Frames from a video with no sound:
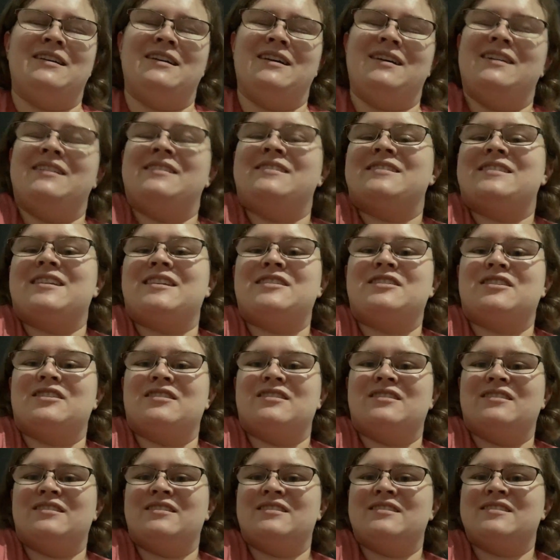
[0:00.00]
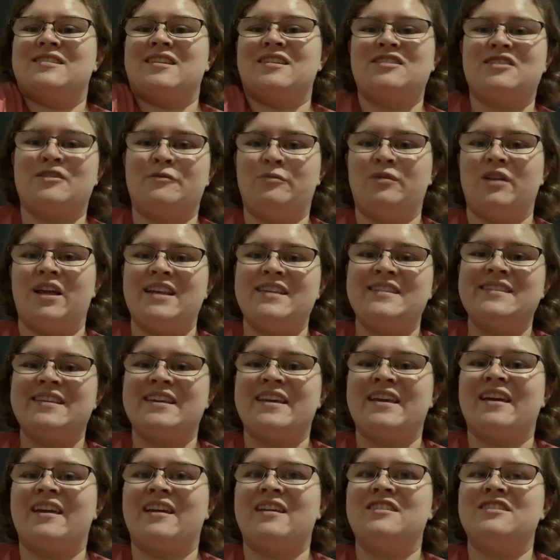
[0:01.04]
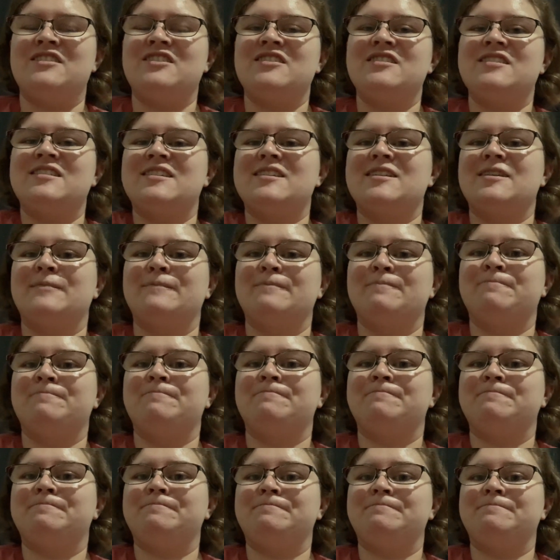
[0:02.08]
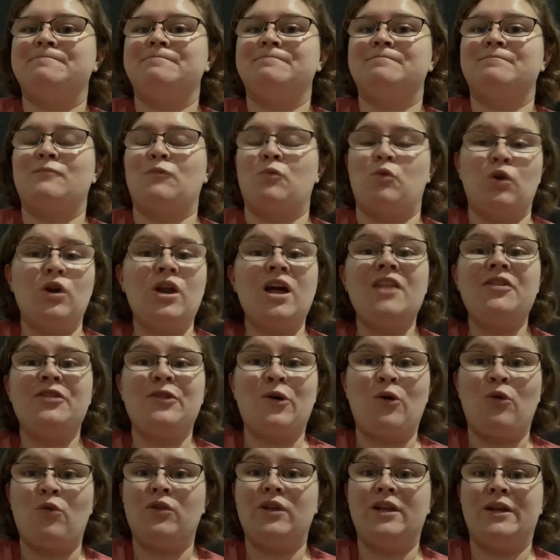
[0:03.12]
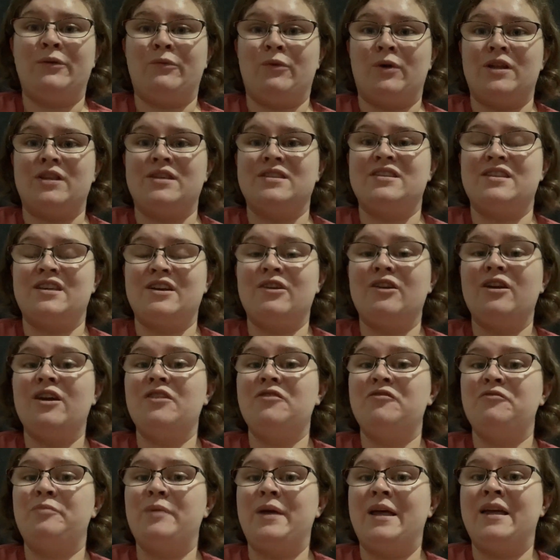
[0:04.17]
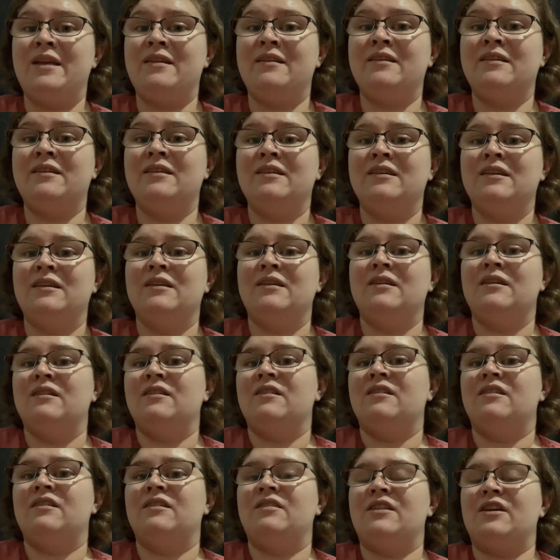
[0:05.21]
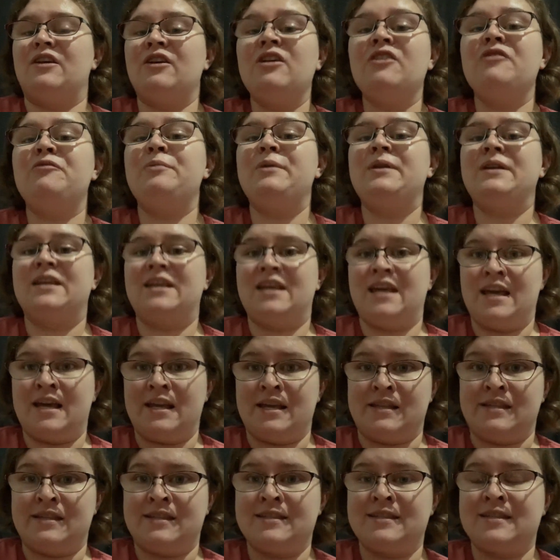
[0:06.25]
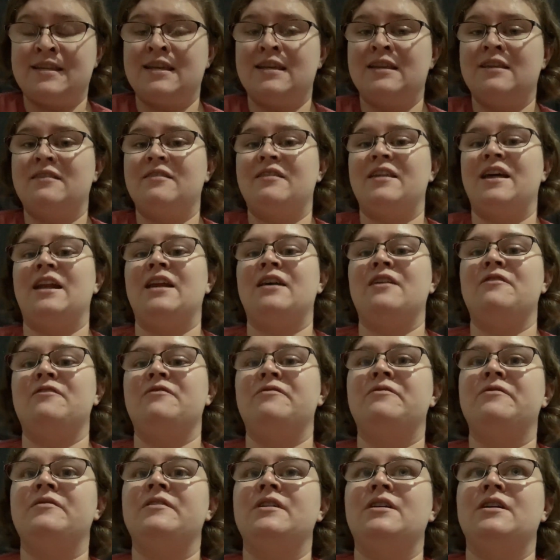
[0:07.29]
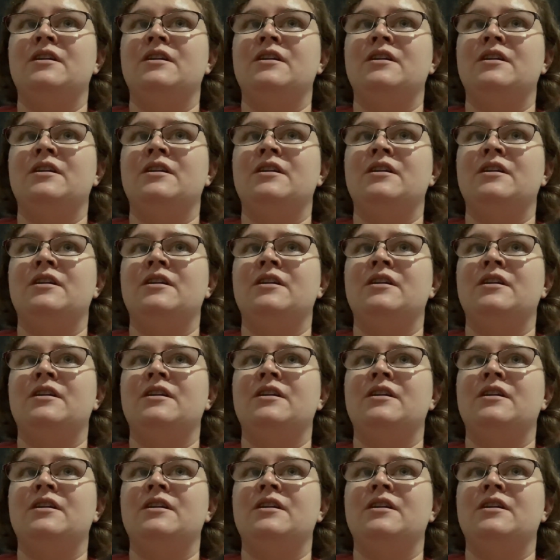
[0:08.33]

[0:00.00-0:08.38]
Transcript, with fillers: and such a such a blessing and just we're not the only ones. There have been there have been kids that have